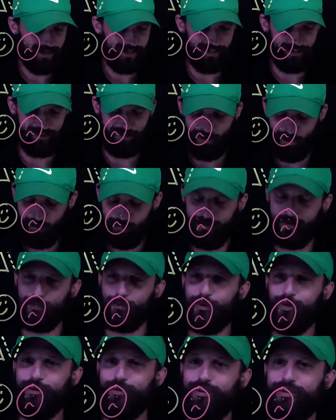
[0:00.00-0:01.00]
it an open
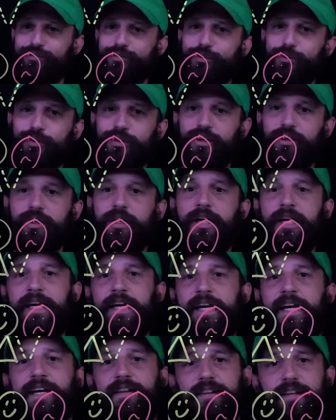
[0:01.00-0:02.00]
wound, if you will,
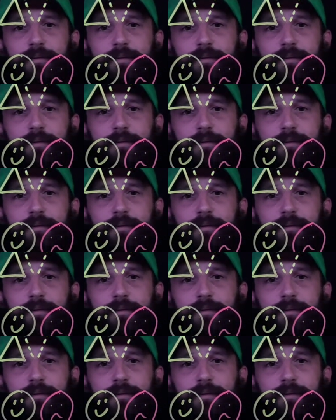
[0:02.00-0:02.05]
and then